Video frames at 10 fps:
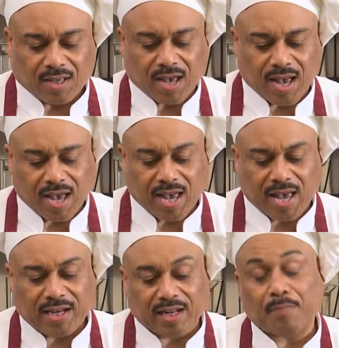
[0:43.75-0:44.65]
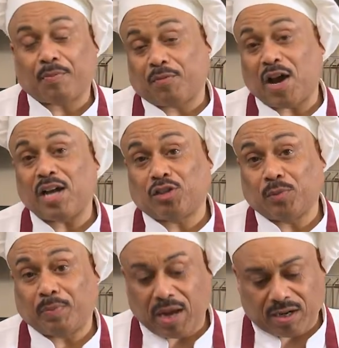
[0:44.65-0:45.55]
And it provides you
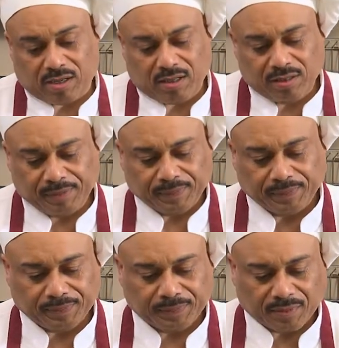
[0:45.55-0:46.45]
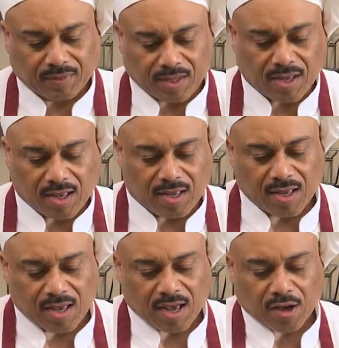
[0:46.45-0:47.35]
better
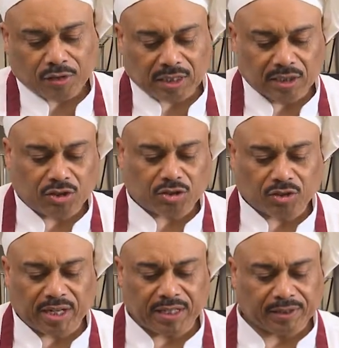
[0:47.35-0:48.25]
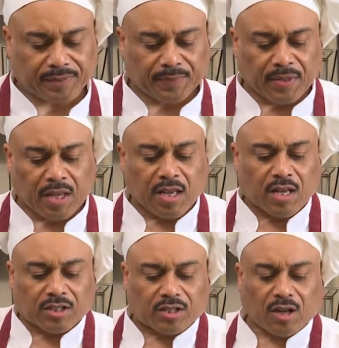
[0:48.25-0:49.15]
health and strength.
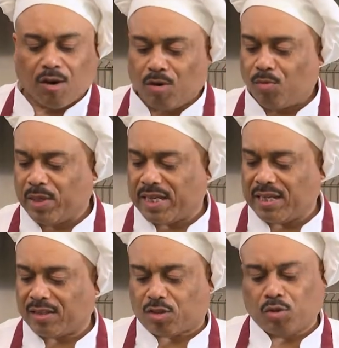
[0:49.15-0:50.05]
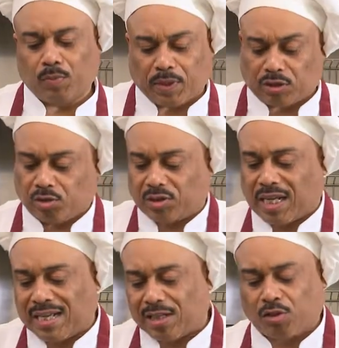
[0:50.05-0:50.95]
So we get 2 bushels,
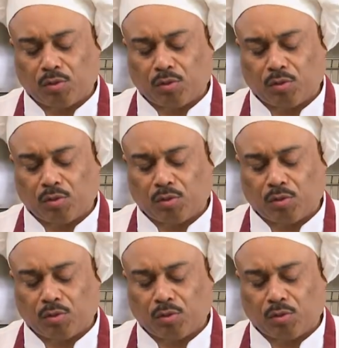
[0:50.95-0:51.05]
I got